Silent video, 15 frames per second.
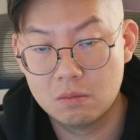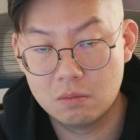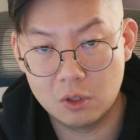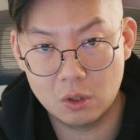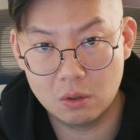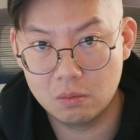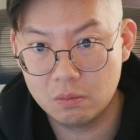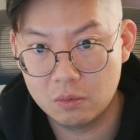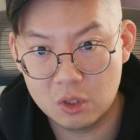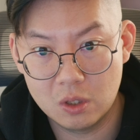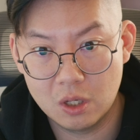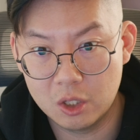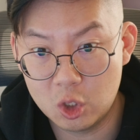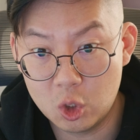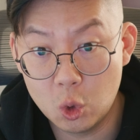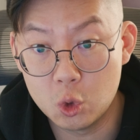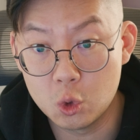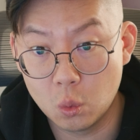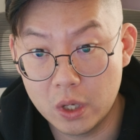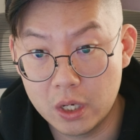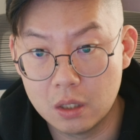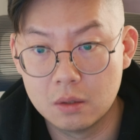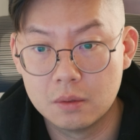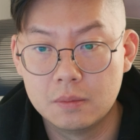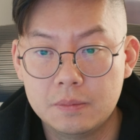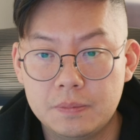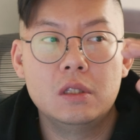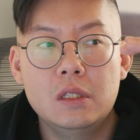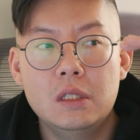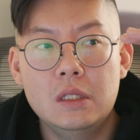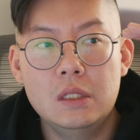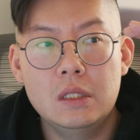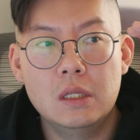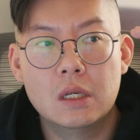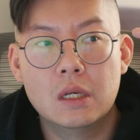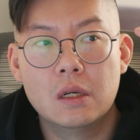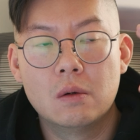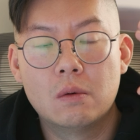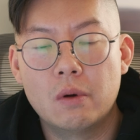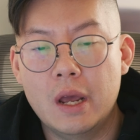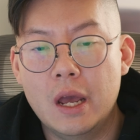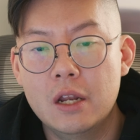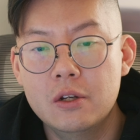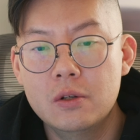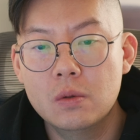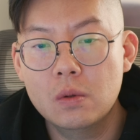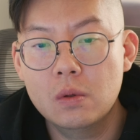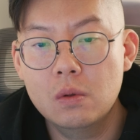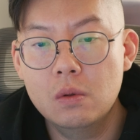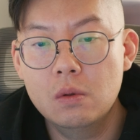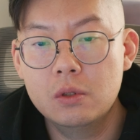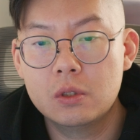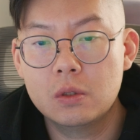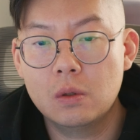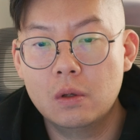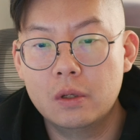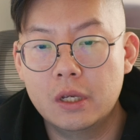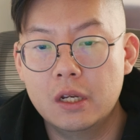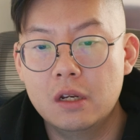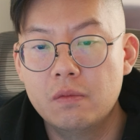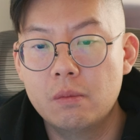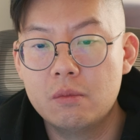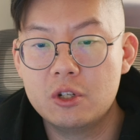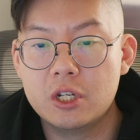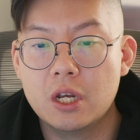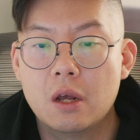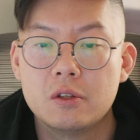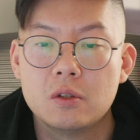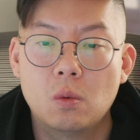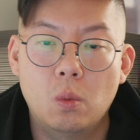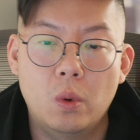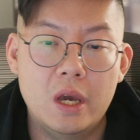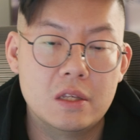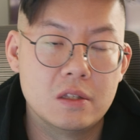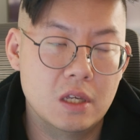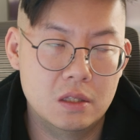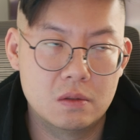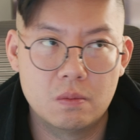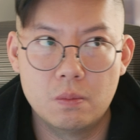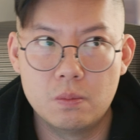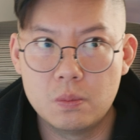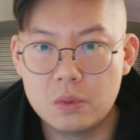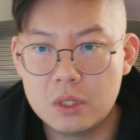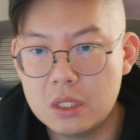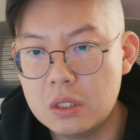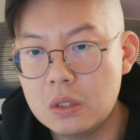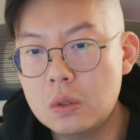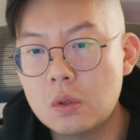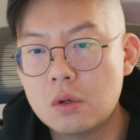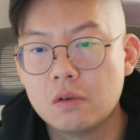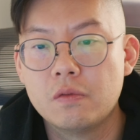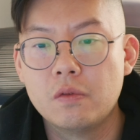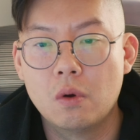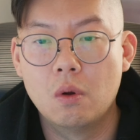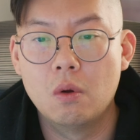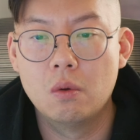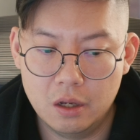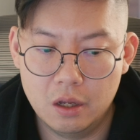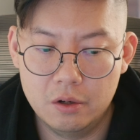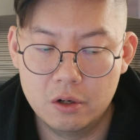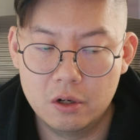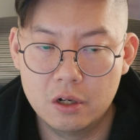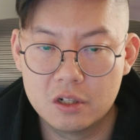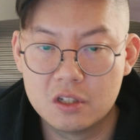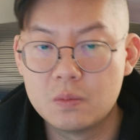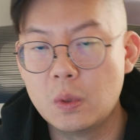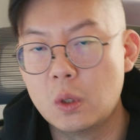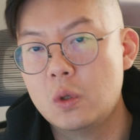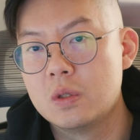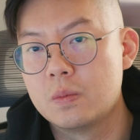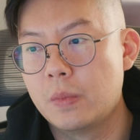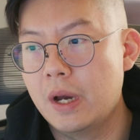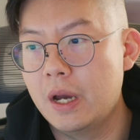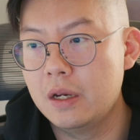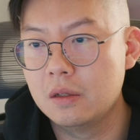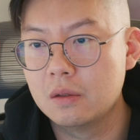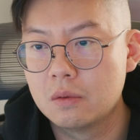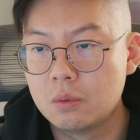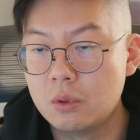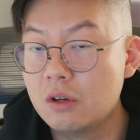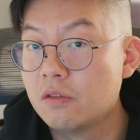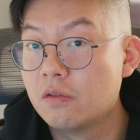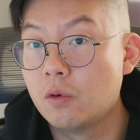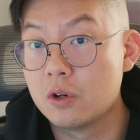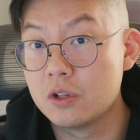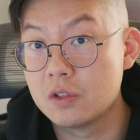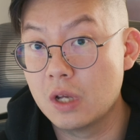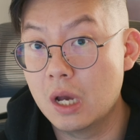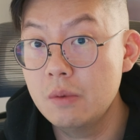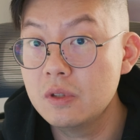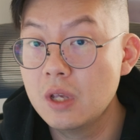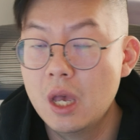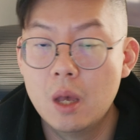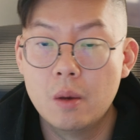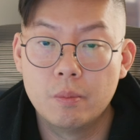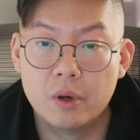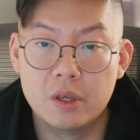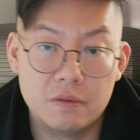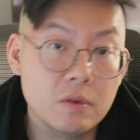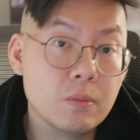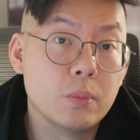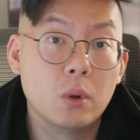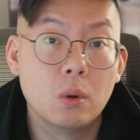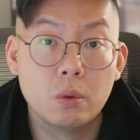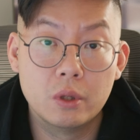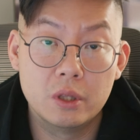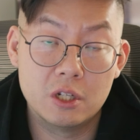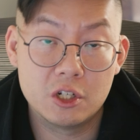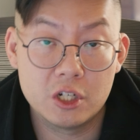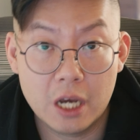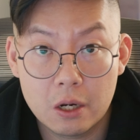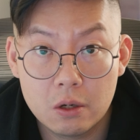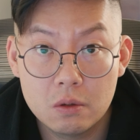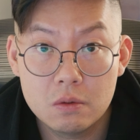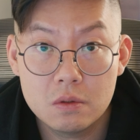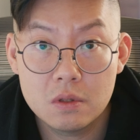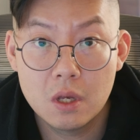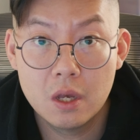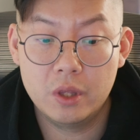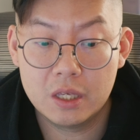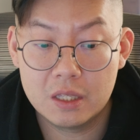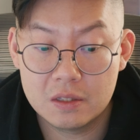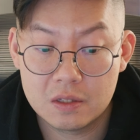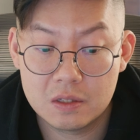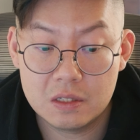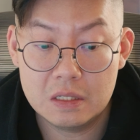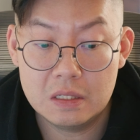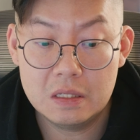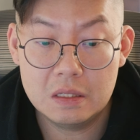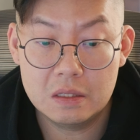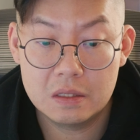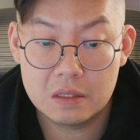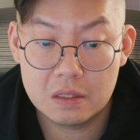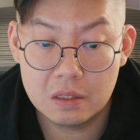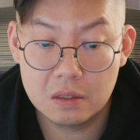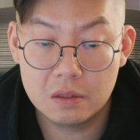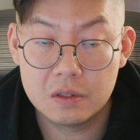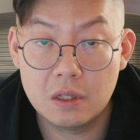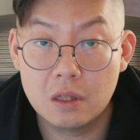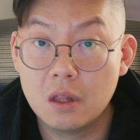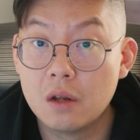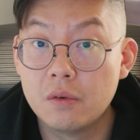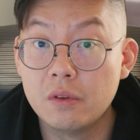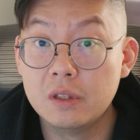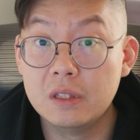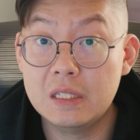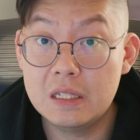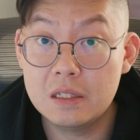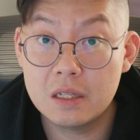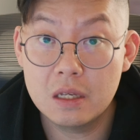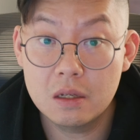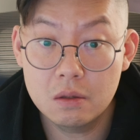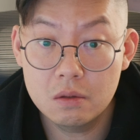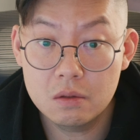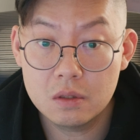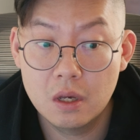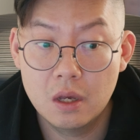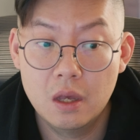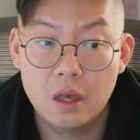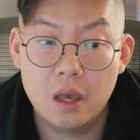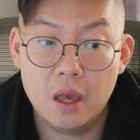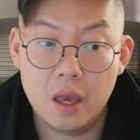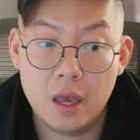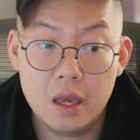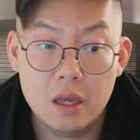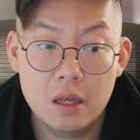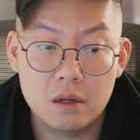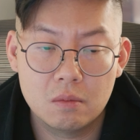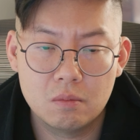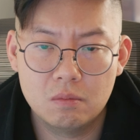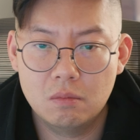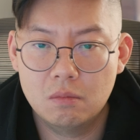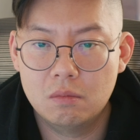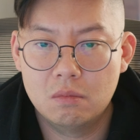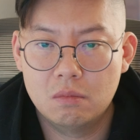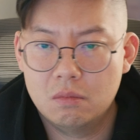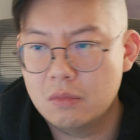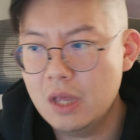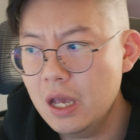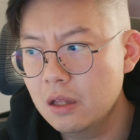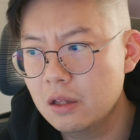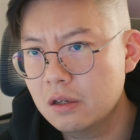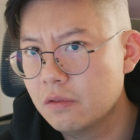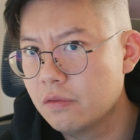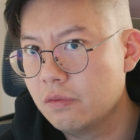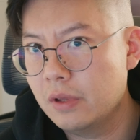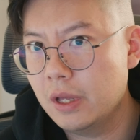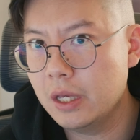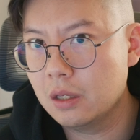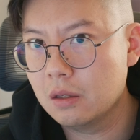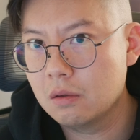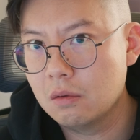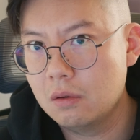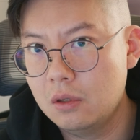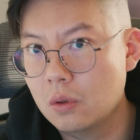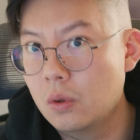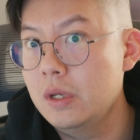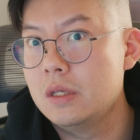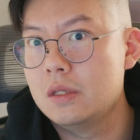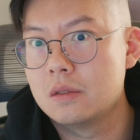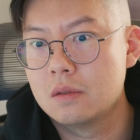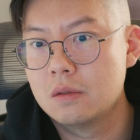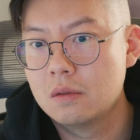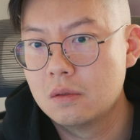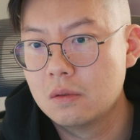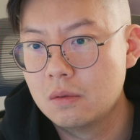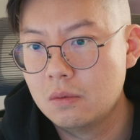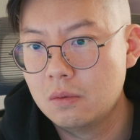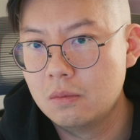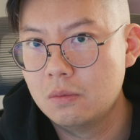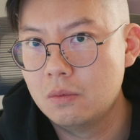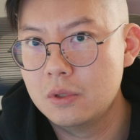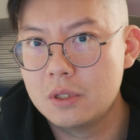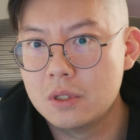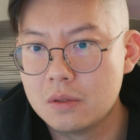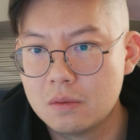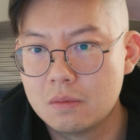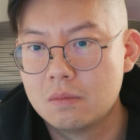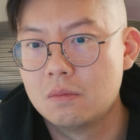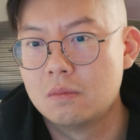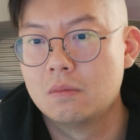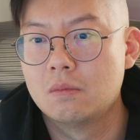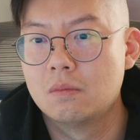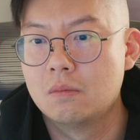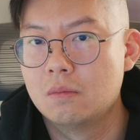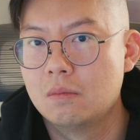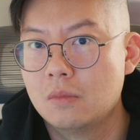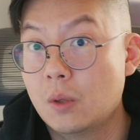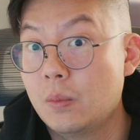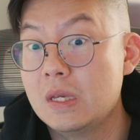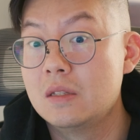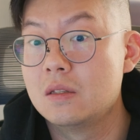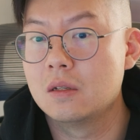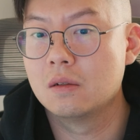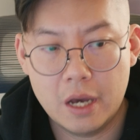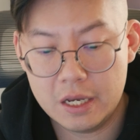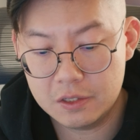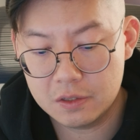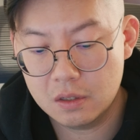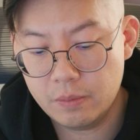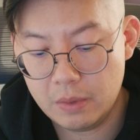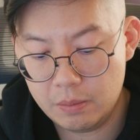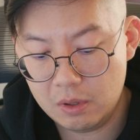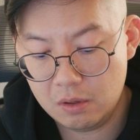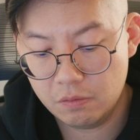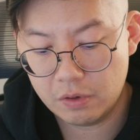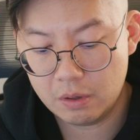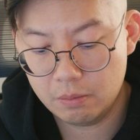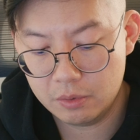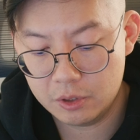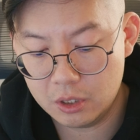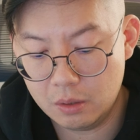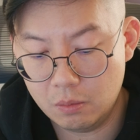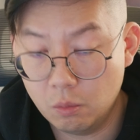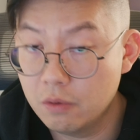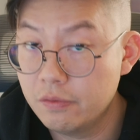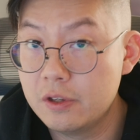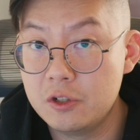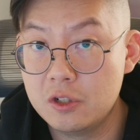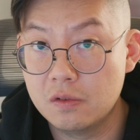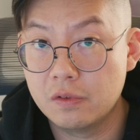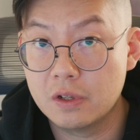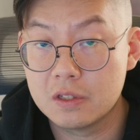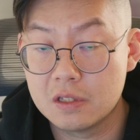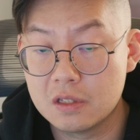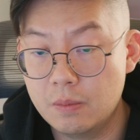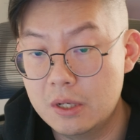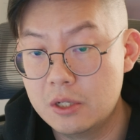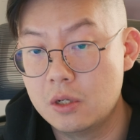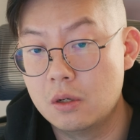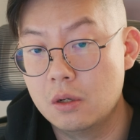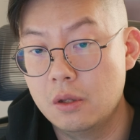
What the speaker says: you know, a huge win. The gradual tonality from shadows and whites is beautiful, underexposed by 3 or 4 stops, but if you pull in the shadows, you can still see a lot of the details and not a lot of like noise, which is amazing. I started my medium format journey with the GFX, as I mentioned